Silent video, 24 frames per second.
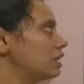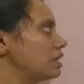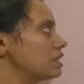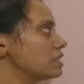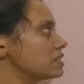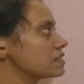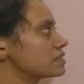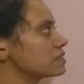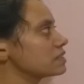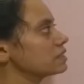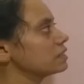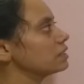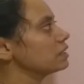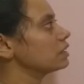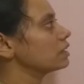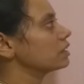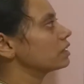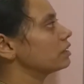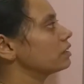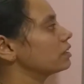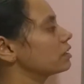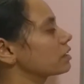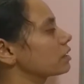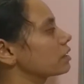C
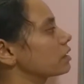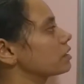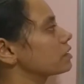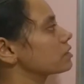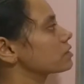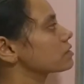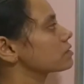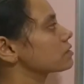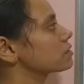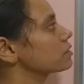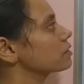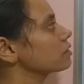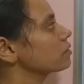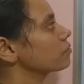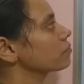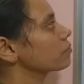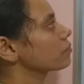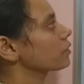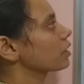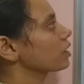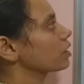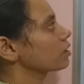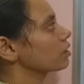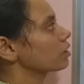indicates the
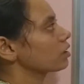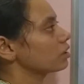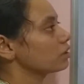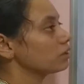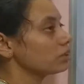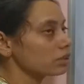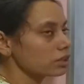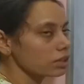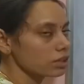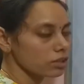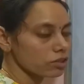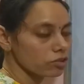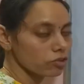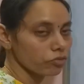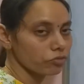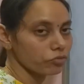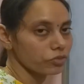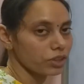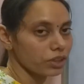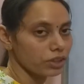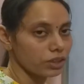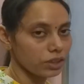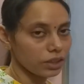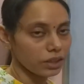content of
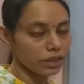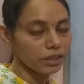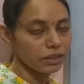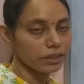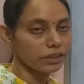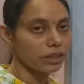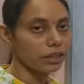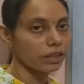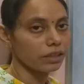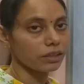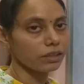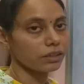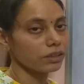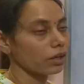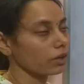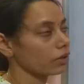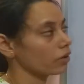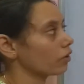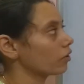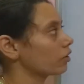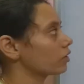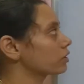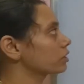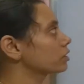the DNA
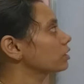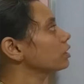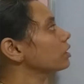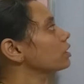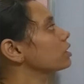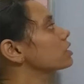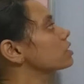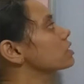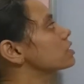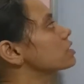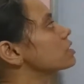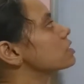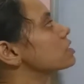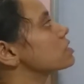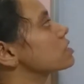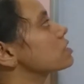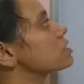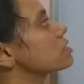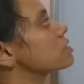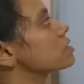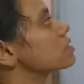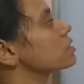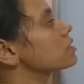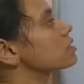or the
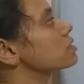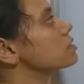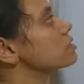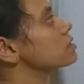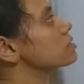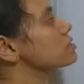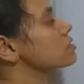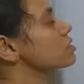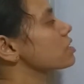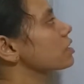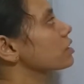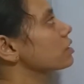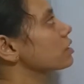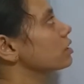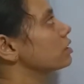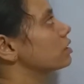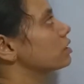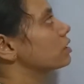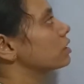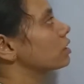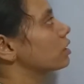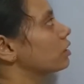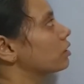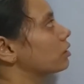single stranded
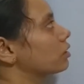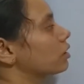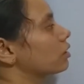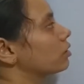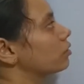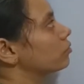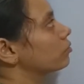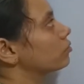DNA